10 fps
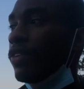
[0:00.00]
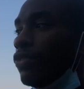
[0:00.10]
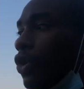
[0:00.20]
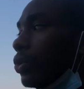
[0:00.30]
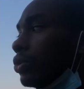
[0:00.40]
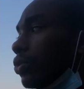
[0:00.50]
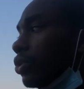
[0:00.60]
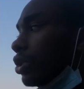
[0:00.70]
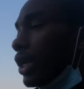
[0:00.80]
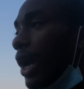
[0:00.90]
phone
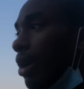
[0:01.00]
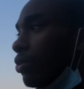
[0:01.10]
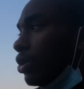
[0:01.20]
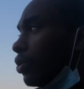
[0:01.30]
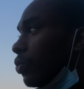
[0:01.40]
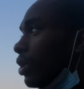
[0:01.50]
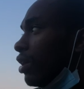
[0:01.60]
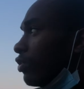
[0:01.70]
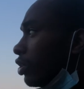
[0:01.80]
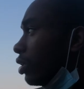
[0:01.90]
or camera or
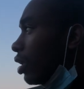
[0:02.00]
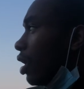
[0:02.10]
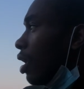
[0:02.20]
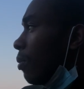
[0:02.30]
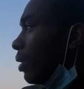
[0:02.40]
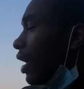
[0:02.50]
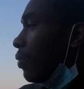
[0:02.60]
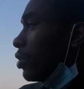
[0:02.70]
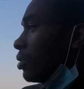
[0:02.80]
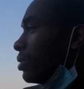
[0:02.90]
whatever. But I
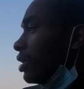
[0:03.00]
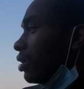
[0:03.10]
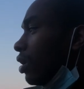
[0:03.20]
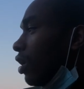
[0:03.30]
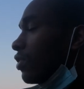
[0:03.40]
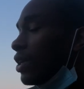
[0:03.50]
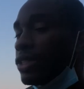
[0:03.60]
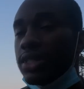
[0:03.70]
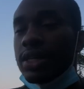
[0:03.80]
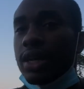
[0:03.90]
want to be
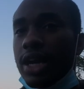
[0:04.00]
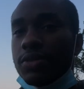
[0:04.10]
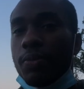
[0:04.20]
authentic as